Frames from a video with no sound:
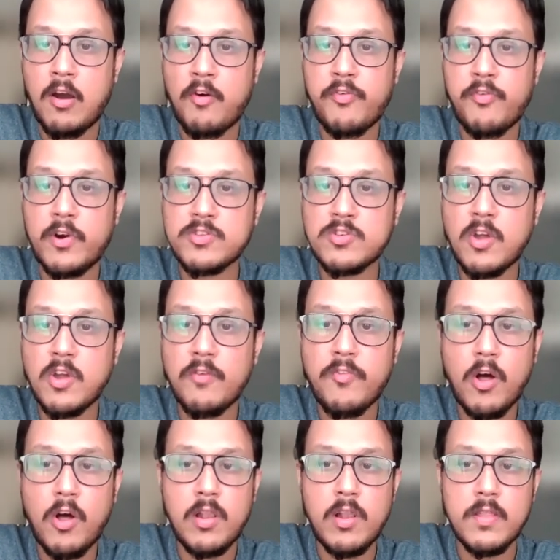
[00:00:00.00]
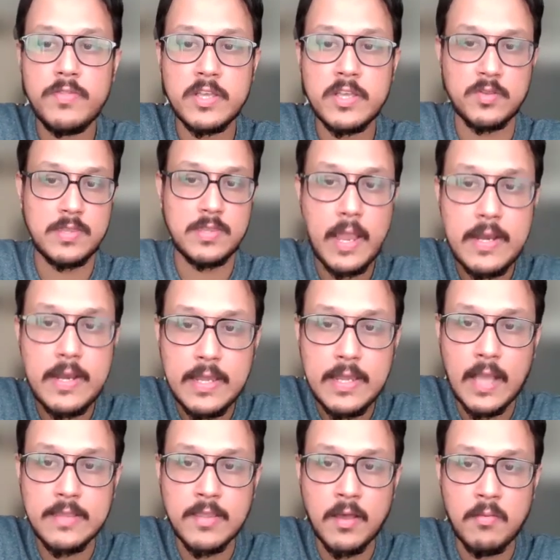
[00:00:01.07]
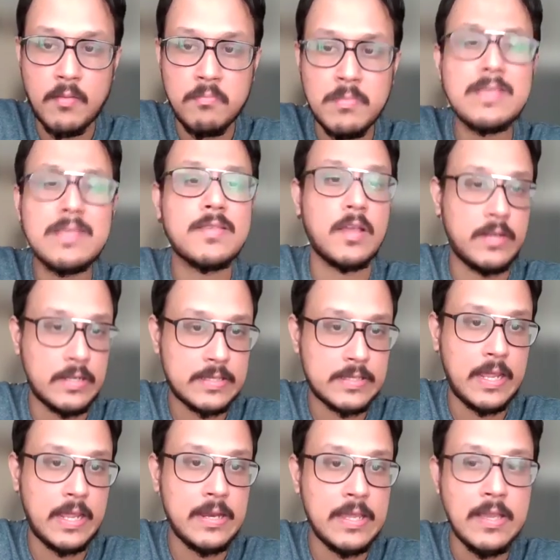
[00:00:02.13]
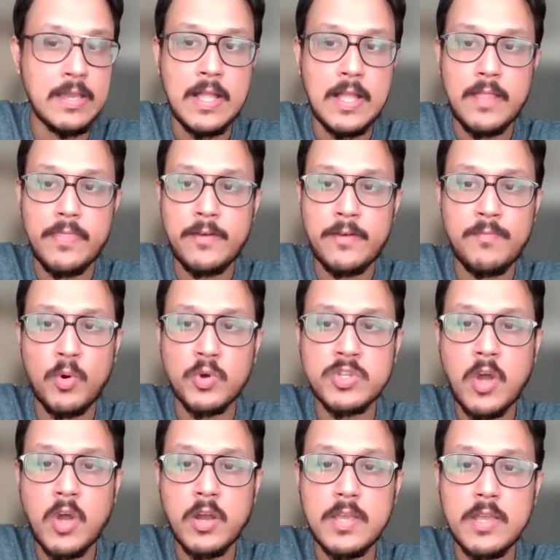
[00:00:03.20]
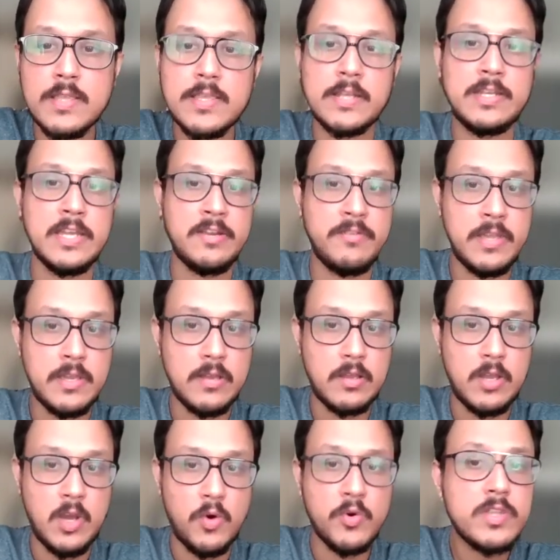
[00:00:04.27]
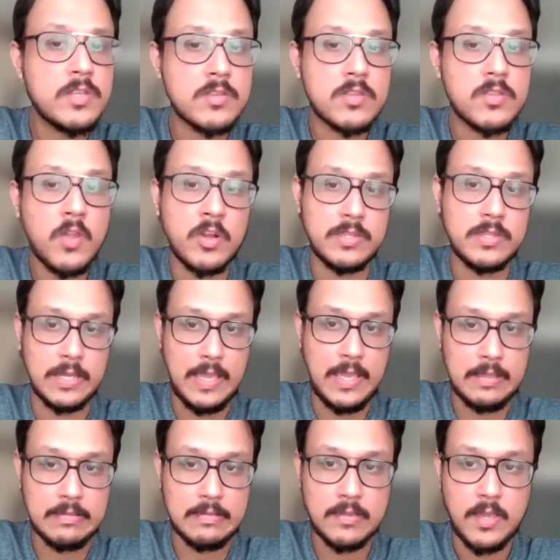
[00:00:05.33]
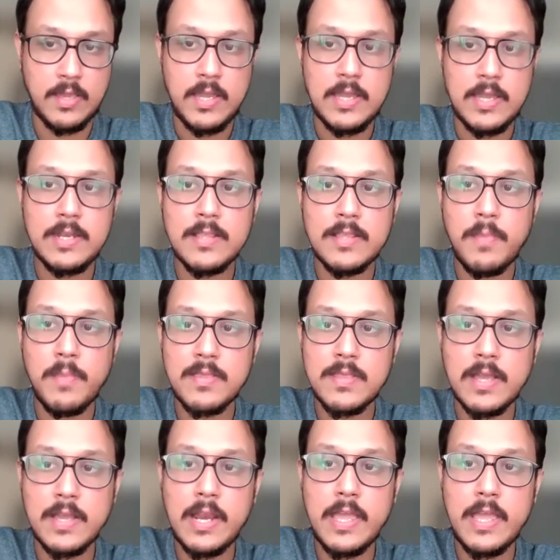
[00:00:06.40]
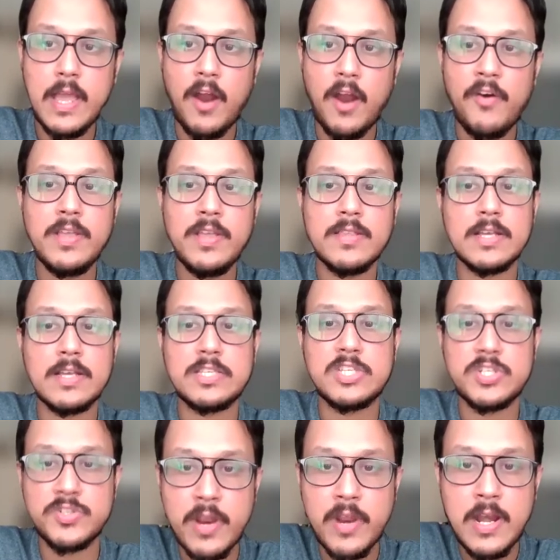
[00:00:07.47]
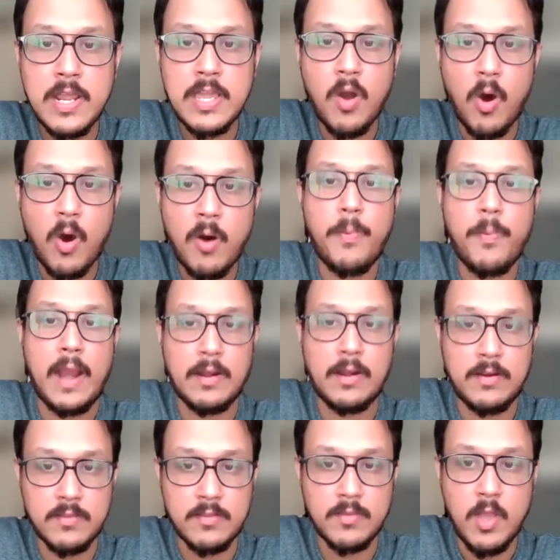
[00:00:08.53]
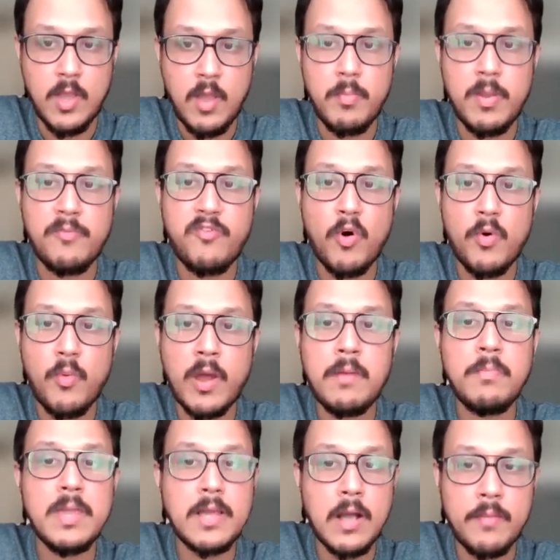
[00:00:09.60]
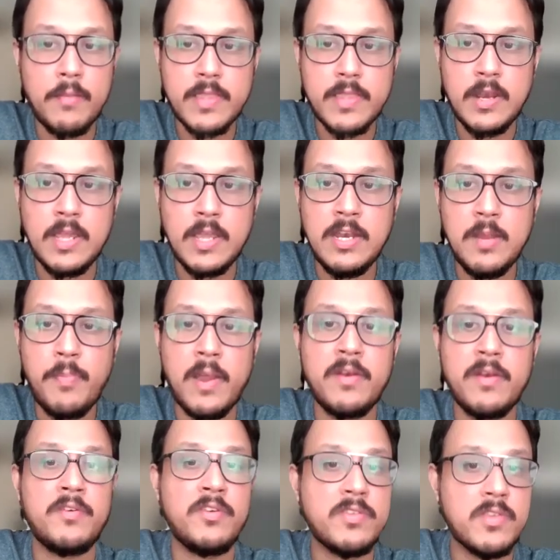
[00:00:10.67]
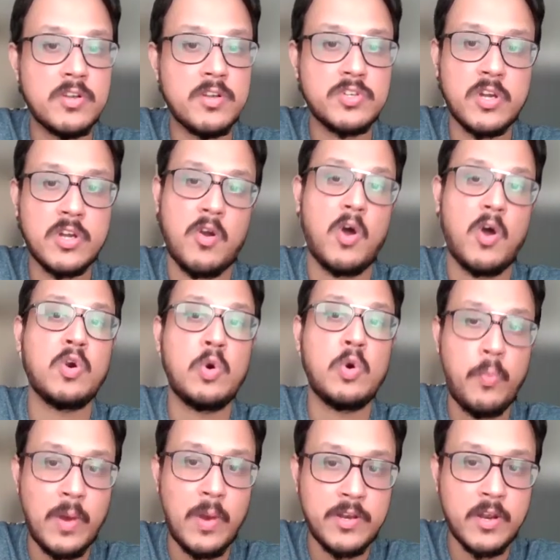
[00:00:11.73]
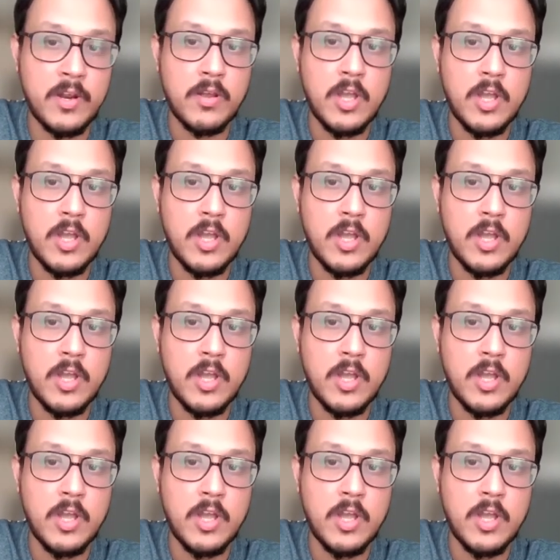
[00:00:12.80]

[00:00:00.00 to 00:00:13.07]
First of all, the society has a misunderstanding that postdoc is a degree, which is not the case. It is basically a research training or practice before one becomes an independent researcher or group leader.